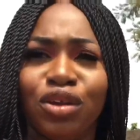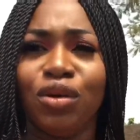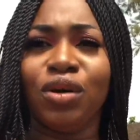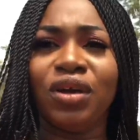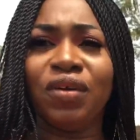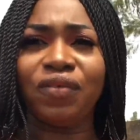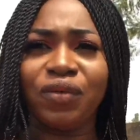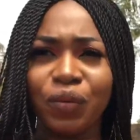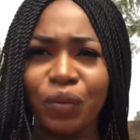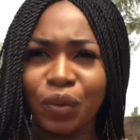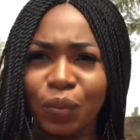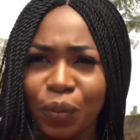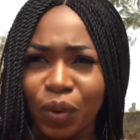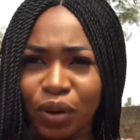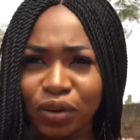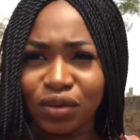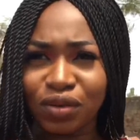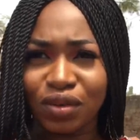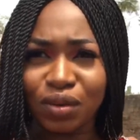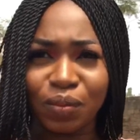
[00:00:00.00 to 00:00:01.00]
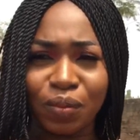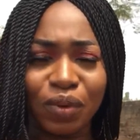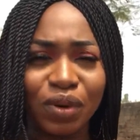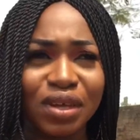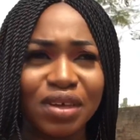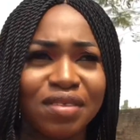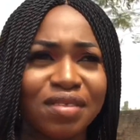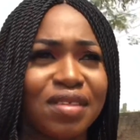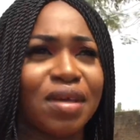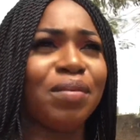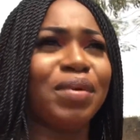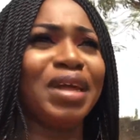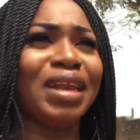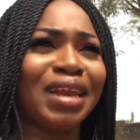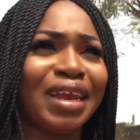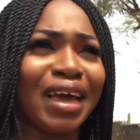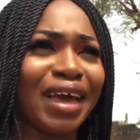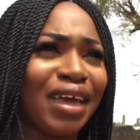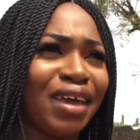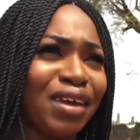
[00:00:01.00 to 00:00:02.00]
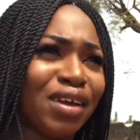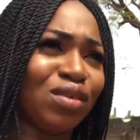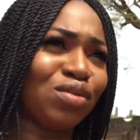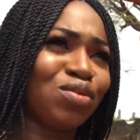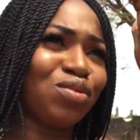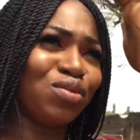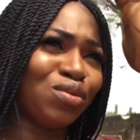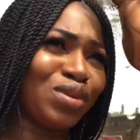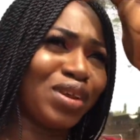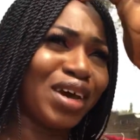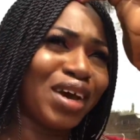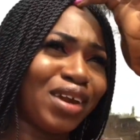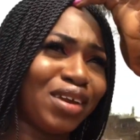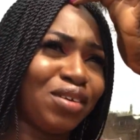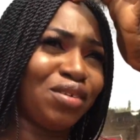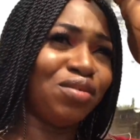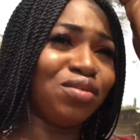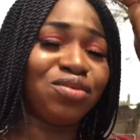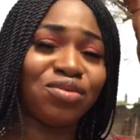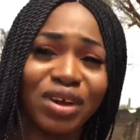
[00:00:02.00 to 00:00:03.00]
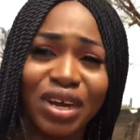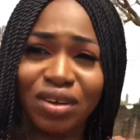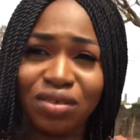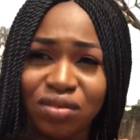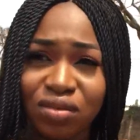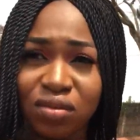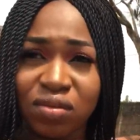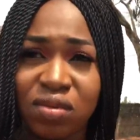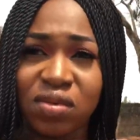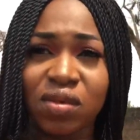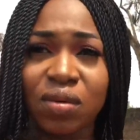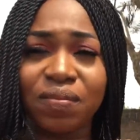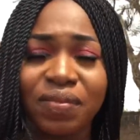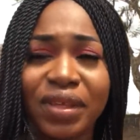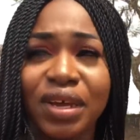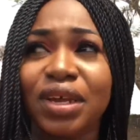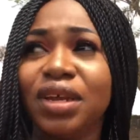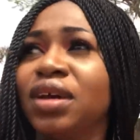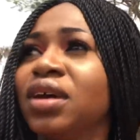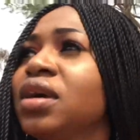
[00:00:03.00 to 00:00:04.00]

know, if you report to the police they may lie against you that you try to do something.